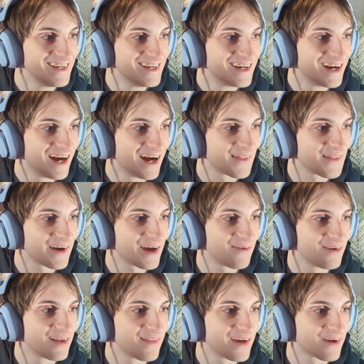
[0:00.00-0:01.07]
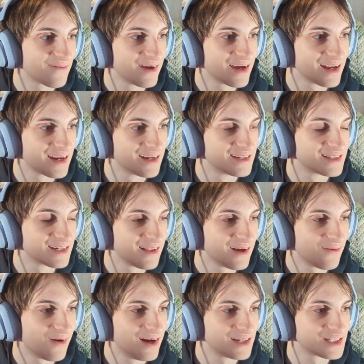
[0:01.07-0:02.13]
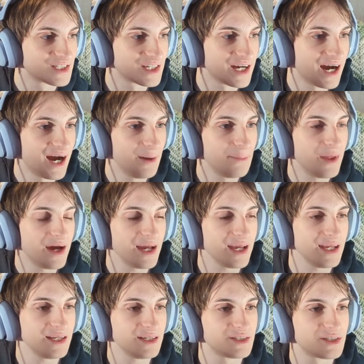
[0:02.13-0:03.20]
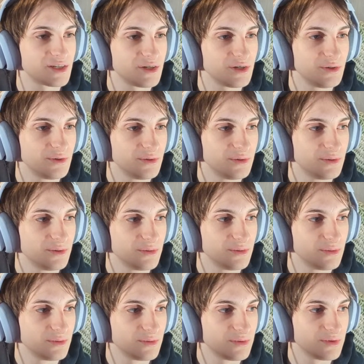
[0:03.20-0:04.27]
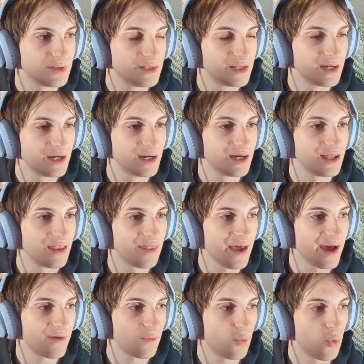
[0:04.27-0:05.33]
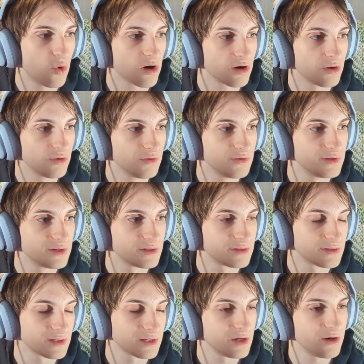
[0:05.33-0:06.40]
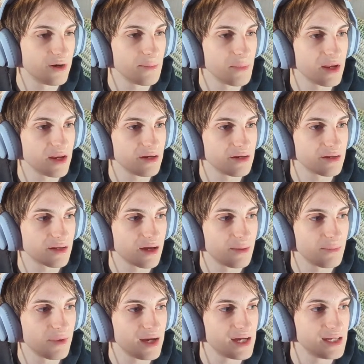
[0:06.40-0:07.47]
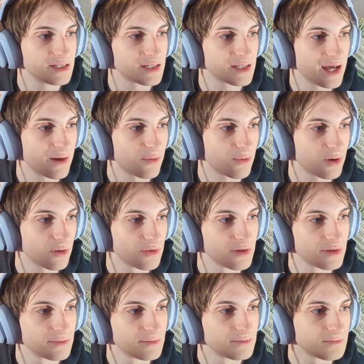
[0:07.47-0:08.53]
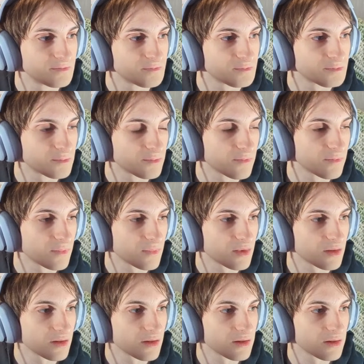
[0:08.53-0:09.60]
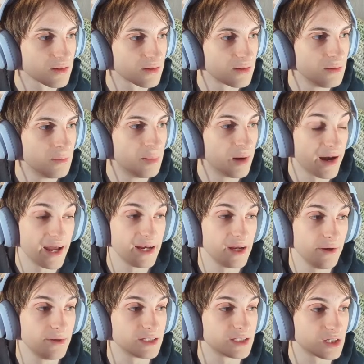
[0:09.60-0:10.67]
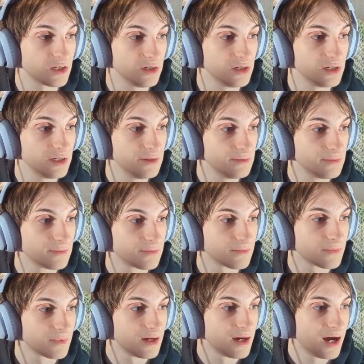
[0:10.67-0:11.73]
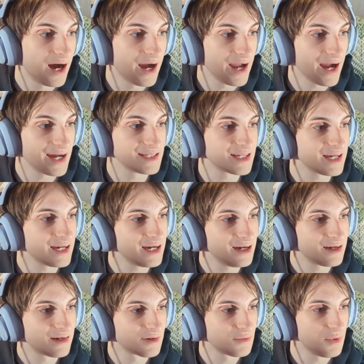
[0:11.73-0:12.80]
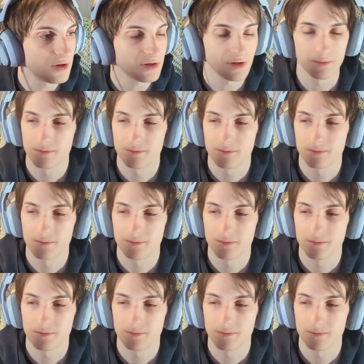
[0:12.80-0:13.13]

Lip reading: I thought I wouldn't like Wicked until I watched it. I'm not into that world. You know what I mean? I'm not into that world. But I know it's good. Hi, Isaiah. Welcome.